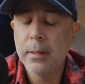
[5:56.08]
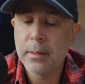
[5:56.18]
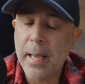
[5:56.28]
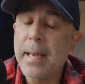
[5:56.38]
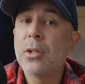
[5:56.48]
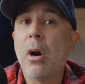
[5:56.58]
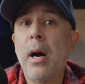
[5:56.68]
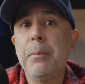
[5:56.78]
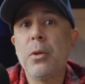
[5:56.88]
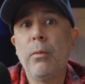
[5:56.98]
take
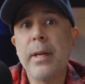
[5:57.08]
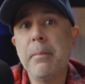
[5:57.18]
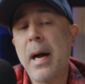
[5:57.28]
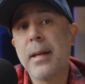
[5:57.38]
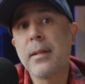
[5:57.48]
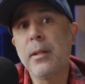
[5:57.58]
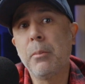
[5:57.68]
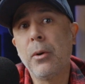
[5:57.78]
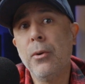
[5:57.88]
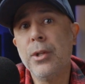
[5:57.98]
time to remaster the
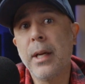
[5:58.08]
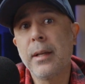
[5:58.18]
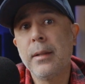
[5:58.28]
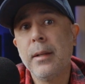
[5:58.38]
project.